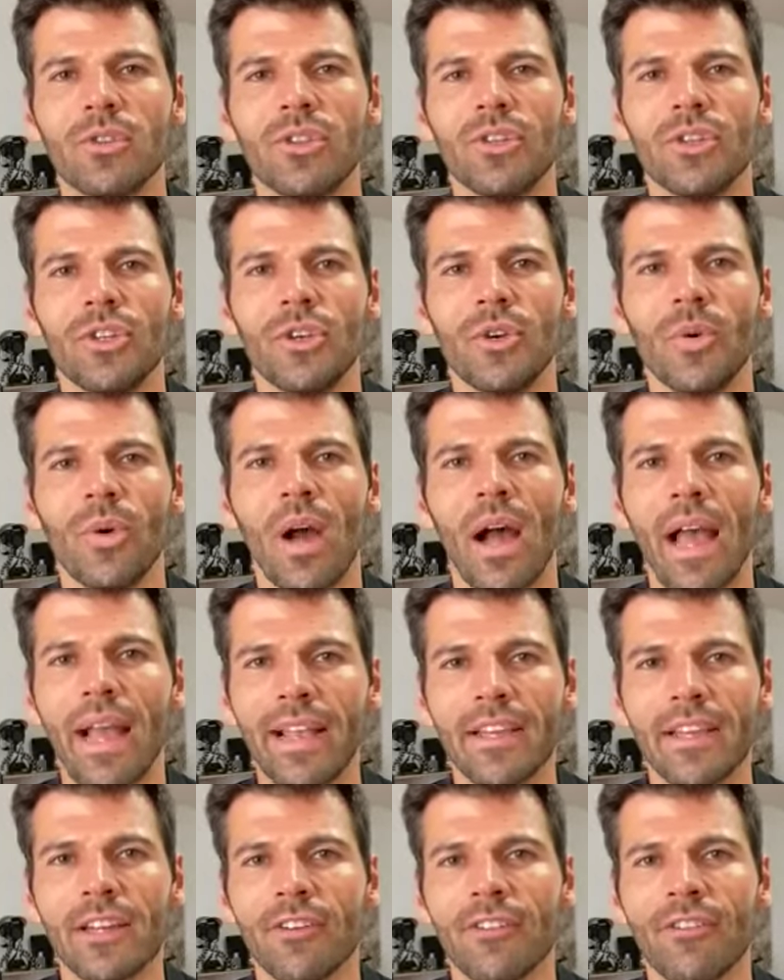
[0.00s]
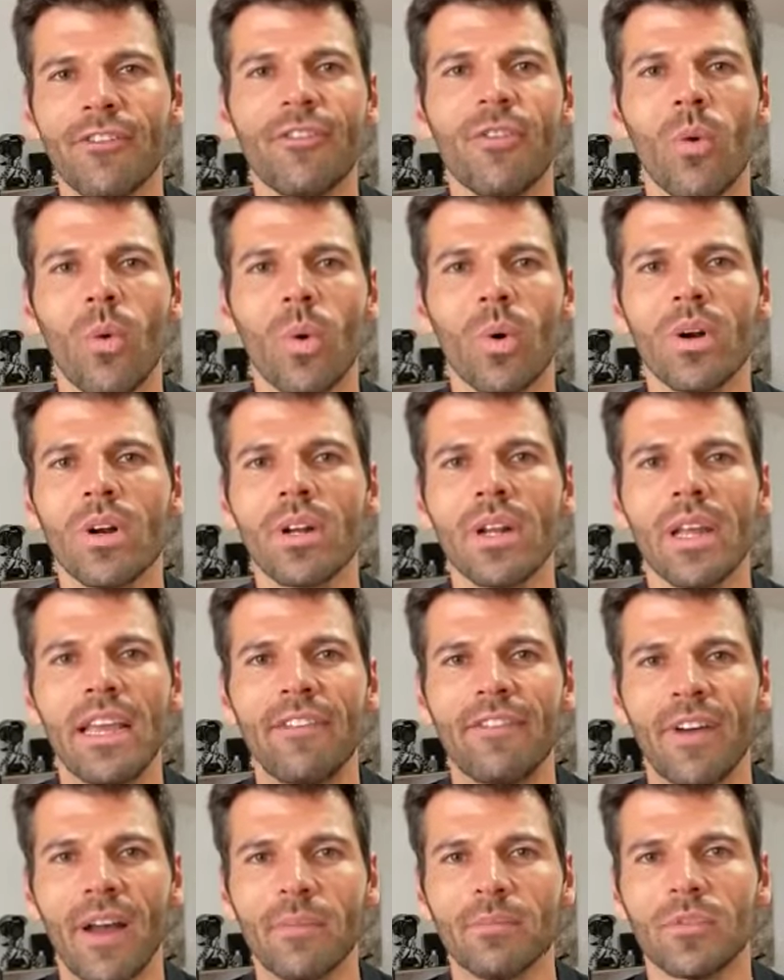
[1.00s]
to I can afford if
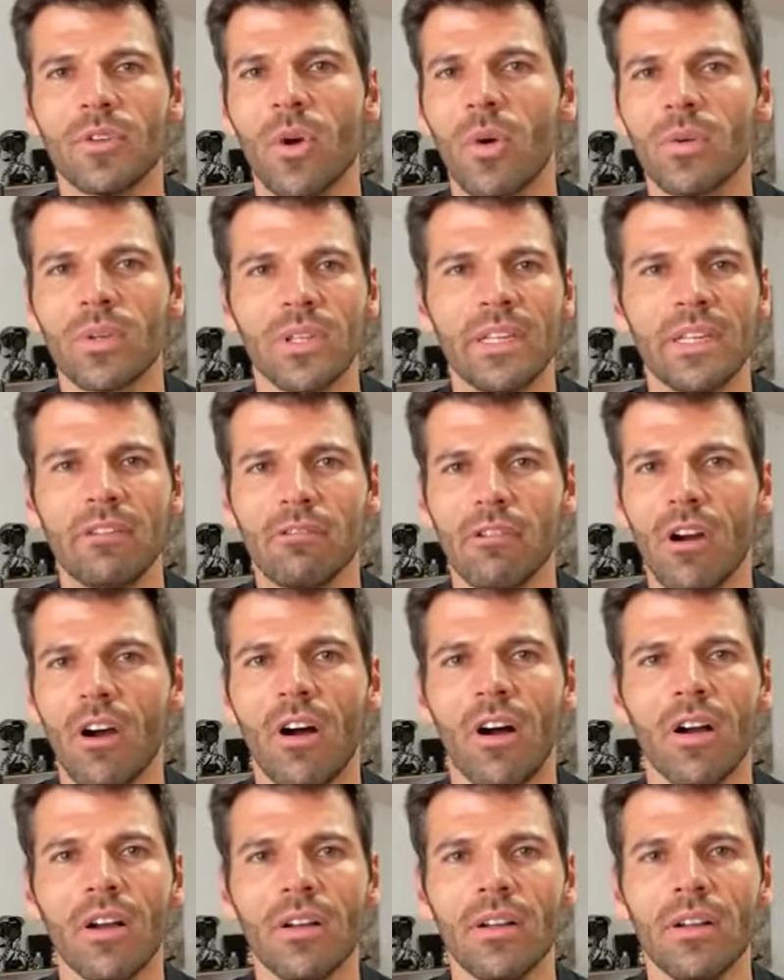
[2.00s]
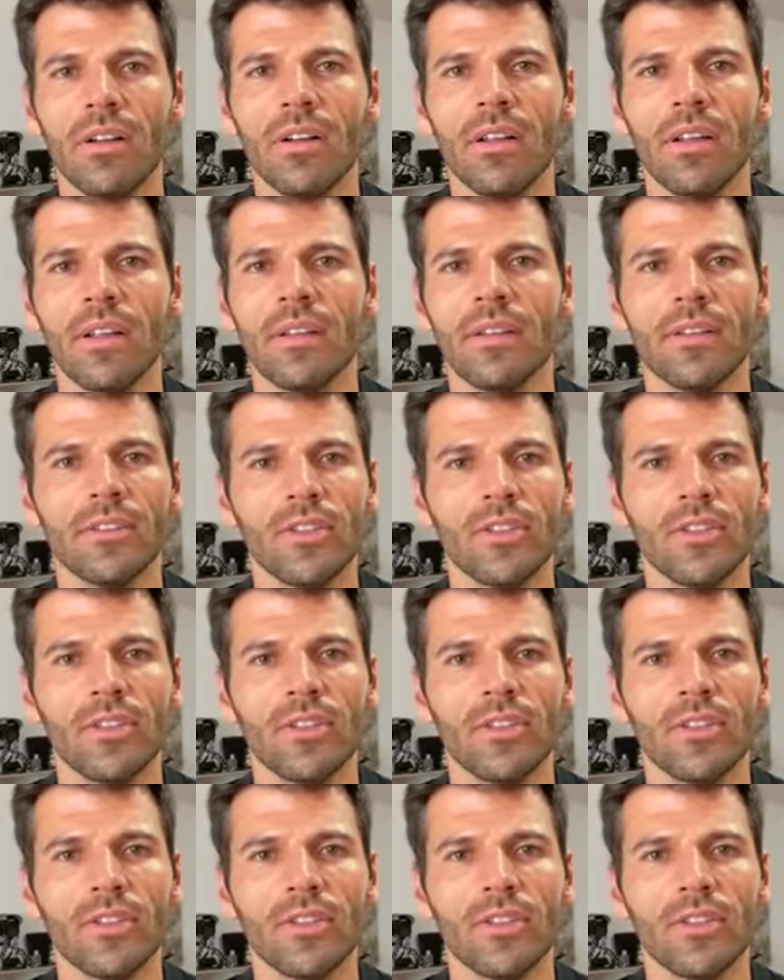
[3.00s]
I'm totally wrong to